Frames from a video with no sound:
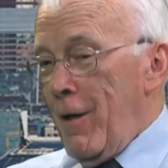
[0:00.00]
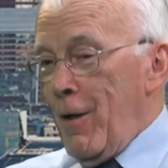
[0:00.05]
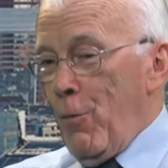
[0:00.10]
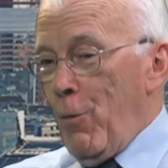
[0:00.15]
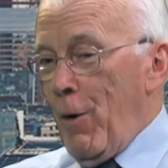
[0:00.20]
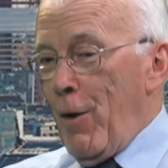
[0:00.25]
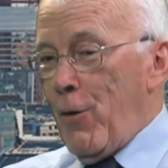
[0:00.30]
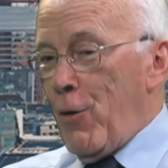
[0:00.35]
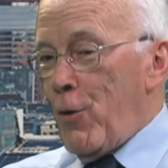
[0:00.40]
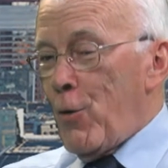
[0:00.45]

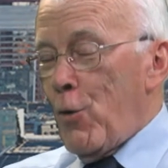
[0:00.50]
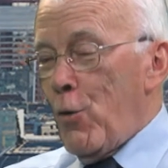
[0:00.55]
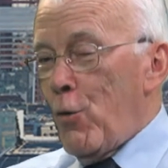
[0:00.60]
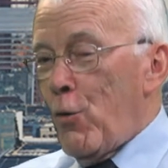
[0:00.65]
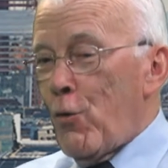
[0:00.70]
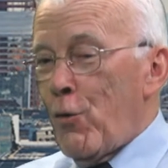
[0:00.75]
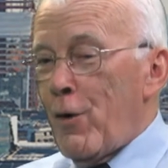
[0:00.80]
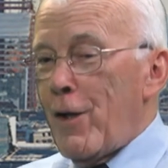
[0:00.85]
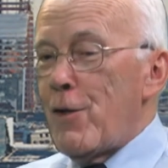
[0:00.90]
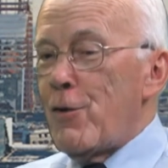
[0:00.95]
Went through a
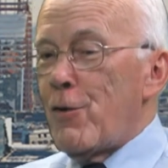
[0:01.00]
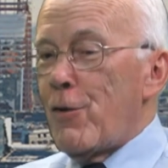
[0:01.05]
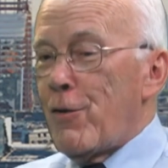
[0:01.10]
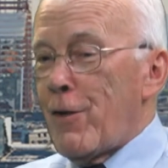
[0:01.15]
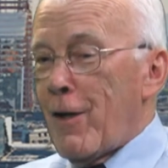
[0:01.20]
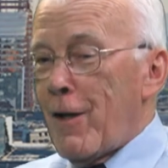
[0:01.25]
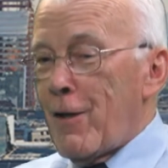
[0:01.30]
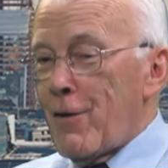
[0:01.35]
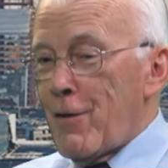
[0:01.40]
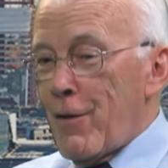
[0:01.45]
whole range of
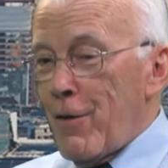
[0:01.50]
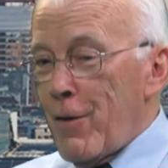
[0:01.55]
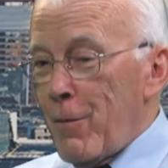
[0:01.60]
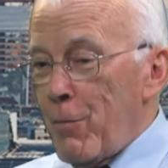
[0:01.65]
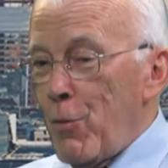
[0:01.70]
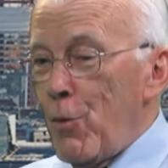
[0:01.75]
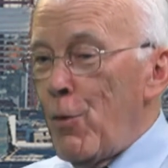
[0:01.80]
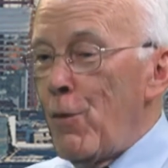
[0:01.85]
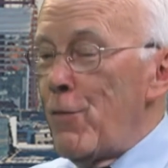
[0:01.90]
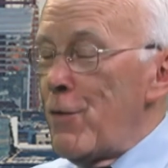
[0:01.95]
things and
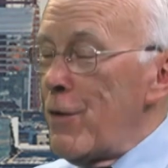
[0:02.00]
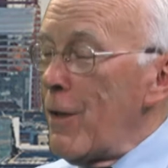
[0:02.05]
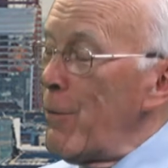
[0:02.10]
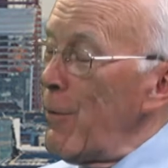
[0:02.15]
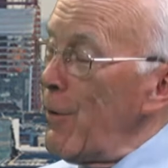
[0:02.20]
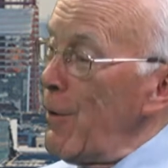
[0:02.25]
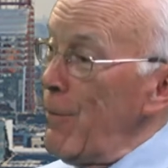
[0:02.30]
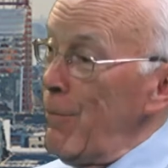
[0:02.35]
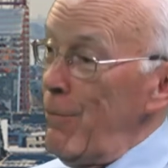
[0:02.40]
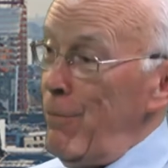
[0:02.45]
removed some
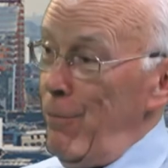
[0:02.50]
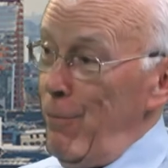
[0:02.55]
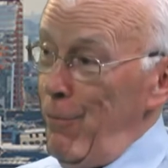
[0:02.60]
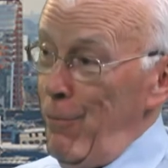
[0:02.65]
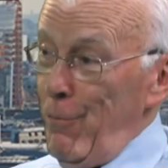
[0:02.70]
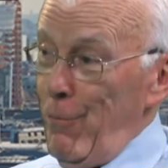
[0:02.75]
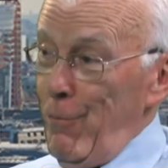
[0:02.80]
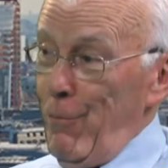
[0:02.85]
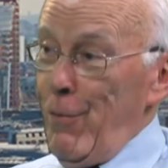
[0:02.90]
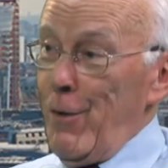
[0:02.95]
of the
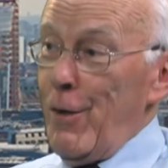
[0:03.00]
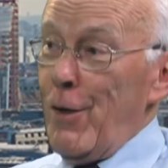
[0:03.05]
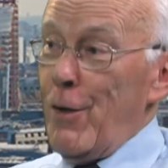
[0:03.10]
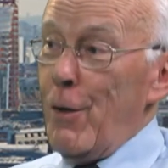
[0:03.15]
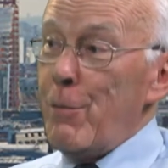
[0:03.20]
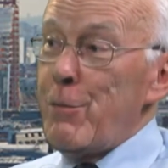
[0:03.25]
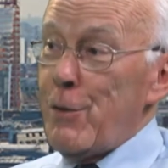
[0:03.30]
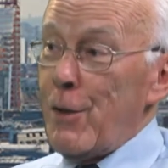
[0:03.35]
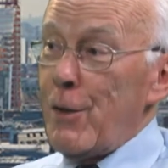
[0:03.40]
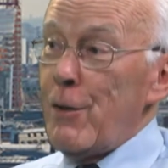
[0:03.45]
real
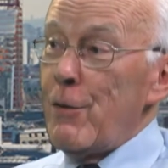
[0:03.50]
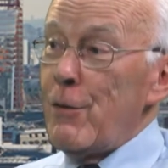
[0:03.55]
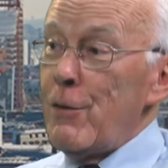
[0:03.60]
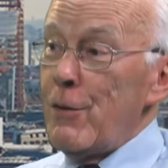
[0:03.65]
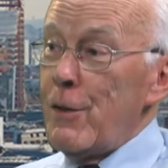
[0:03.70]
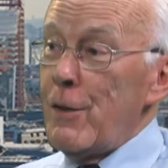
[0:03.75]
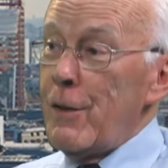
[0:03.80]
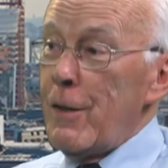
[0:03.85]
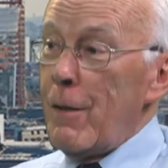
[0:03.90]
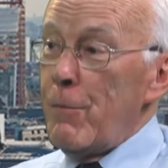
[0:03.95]

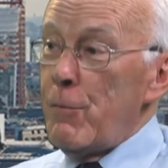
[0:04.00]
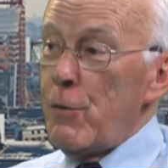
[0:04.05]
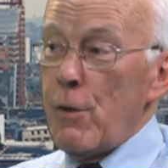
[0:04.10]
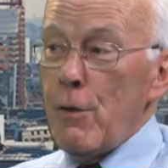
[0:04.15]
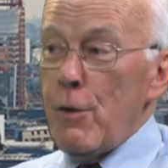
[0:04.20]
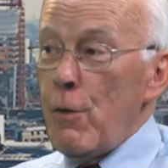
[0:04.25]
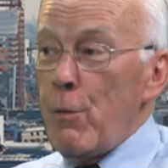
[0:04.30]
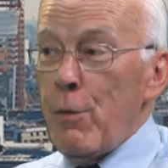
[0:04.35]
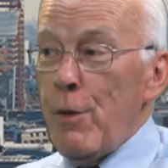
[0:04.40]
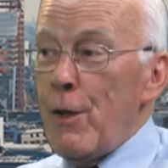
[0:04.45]
obstacles.
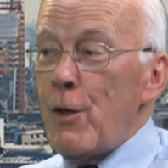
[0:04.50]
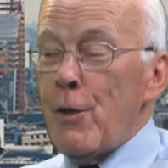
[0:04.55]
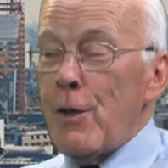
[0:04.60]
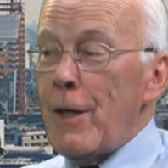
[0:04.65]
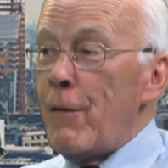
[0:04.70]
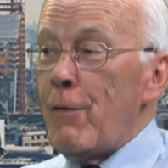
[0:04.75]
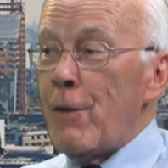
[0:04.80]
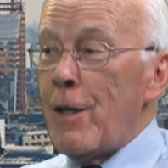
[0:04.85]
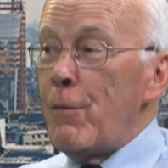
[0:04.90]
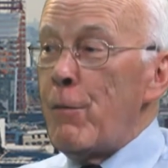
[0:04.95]
So we're doing
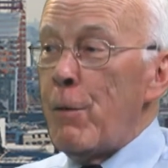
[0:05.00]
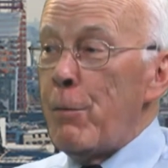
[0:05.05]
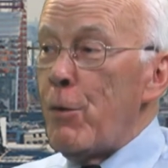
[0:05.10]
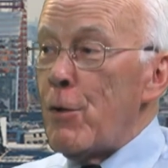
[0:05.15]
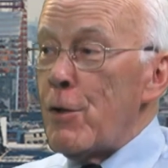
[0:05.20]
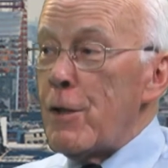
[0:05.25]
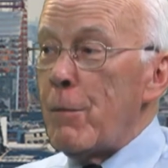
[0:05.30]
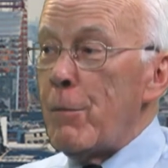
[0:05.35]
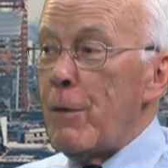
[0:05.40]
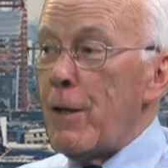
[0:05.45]
everything we
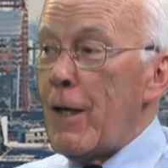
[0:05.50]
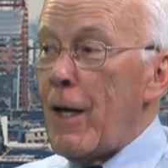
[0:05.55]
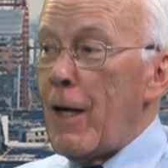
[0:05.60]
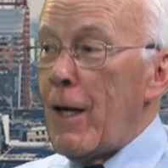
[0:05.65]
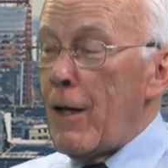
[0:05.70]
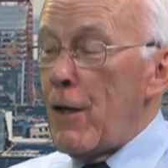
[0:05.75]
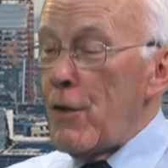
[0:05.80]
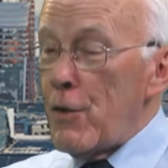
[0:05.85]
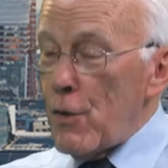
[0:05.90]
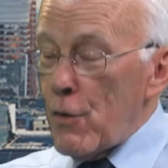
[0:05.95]
possibly
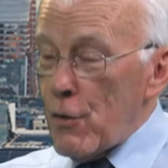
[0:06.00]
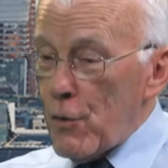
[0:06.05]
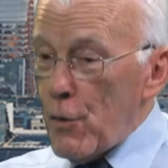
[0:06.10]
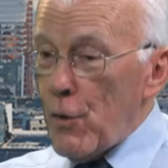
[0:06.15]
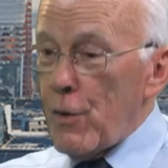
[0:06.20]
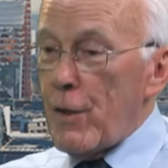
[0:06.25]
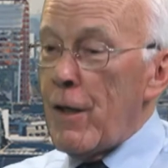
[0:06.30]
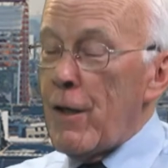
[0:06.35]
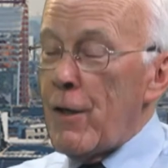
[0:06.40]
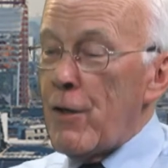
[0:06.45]
can, and so
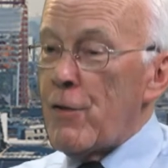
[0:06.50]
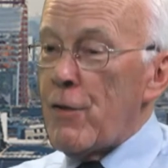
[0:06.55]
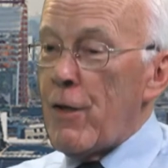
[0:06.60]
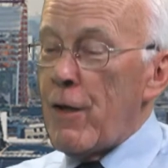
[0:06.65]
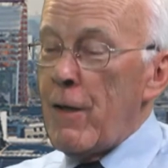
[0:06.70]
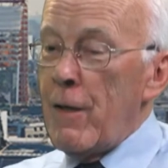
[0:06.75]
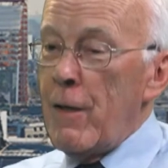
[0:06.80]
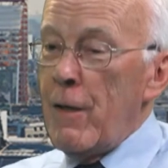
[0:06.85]
are the industry.